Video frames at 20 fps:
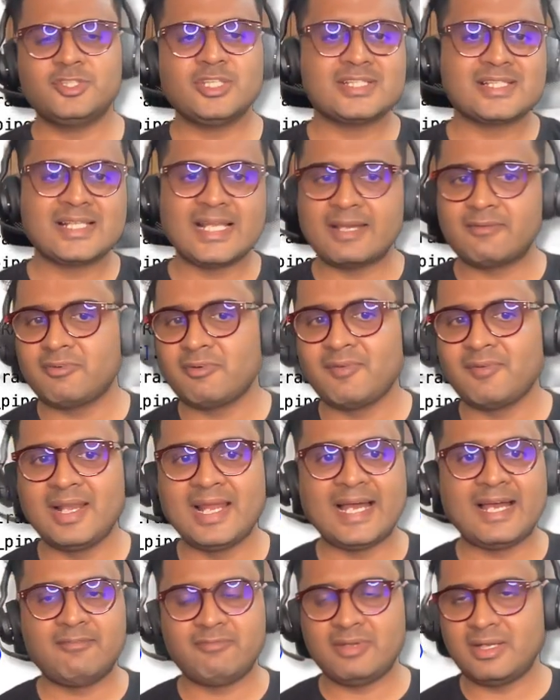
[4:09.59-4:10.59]
just like we will
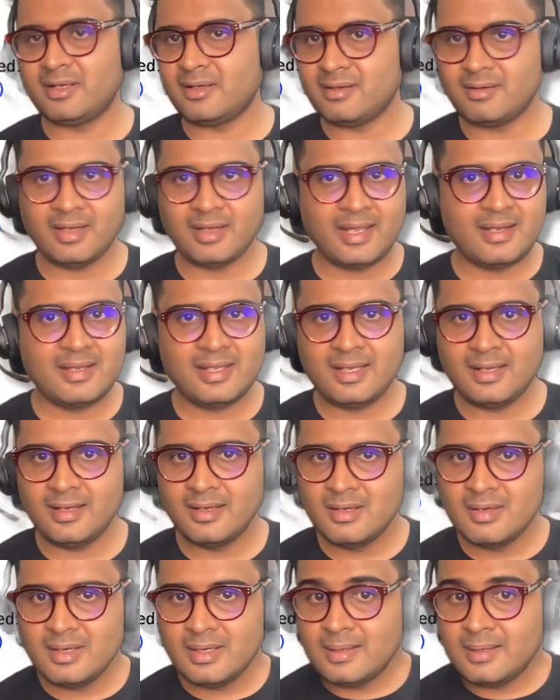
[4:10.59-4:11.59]
have in any
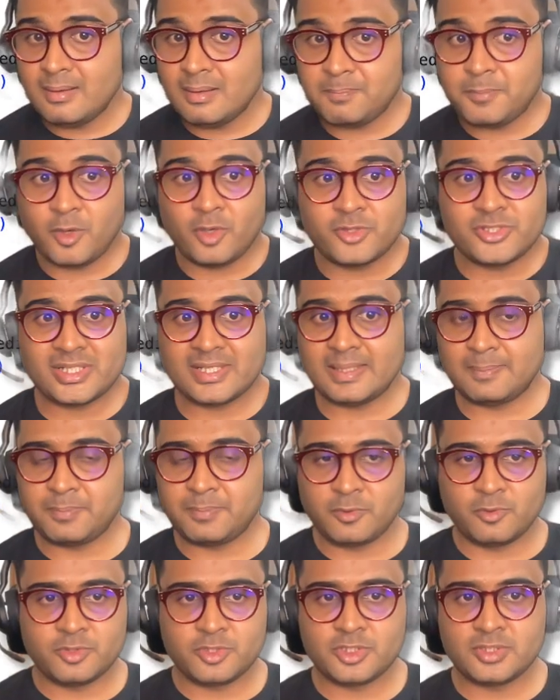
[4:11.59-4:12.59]
project
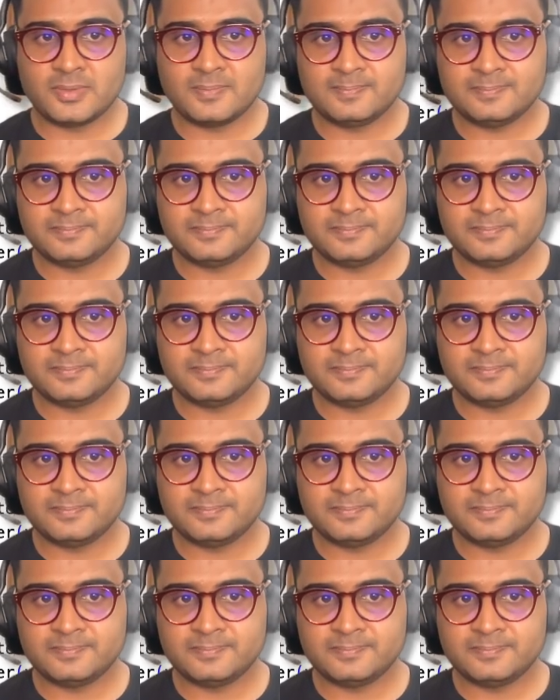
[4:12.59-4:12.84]
approach.